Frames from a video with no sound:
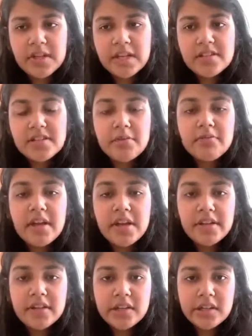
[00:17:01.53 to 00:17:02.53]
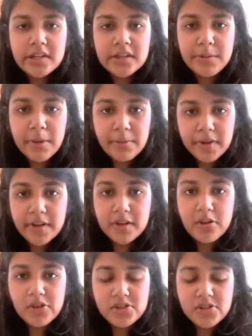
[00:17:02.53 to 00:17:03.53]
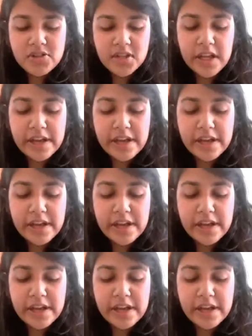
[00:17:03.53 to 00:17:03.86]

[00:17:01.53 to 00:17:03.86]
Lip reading: except that remember in logistic